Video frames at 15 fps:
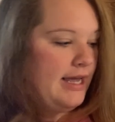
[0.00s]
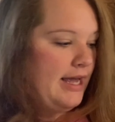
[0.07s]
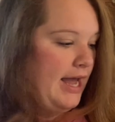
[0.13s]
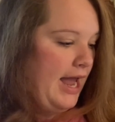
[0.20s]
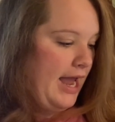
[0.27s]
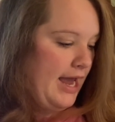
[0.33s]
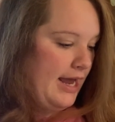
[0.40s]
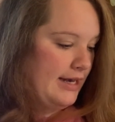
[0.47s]

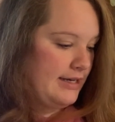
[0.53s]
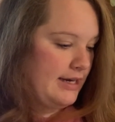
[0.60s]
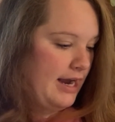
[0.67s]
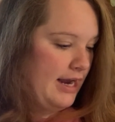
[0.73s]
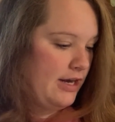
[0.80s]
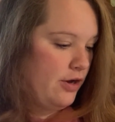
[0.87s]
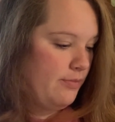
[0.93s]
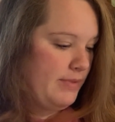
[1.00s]
And I
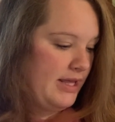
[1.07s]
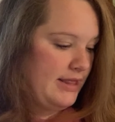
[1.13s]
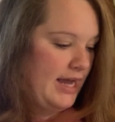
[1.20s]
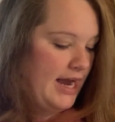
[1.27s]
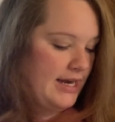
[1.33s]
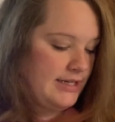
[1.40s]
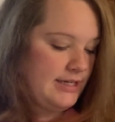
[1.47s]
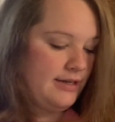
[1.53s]
don't mean
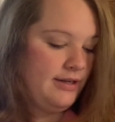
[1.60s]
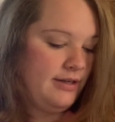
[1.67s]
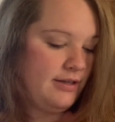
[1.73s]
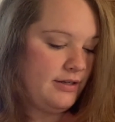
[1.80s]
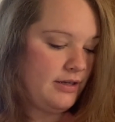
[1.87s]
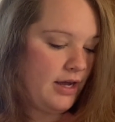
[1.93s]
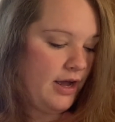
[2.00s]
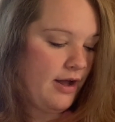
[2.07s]
that
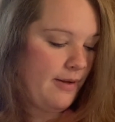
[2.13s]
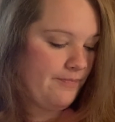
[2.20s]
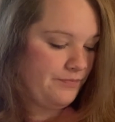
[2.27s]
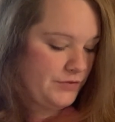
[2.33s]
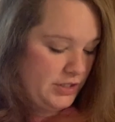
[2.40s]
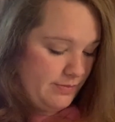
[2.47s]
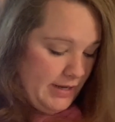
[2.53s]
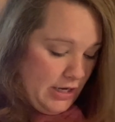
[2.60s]

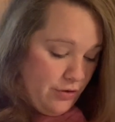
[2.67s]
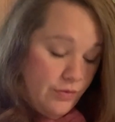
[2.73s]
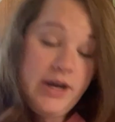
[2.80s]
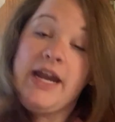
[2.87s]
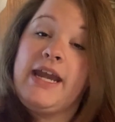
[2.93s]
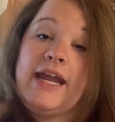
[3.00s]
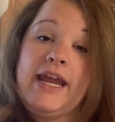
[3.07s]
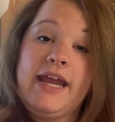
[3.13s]
to be
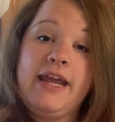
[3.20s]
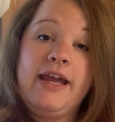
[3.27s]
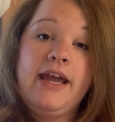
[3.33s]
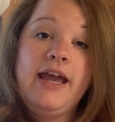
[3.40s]
greedy.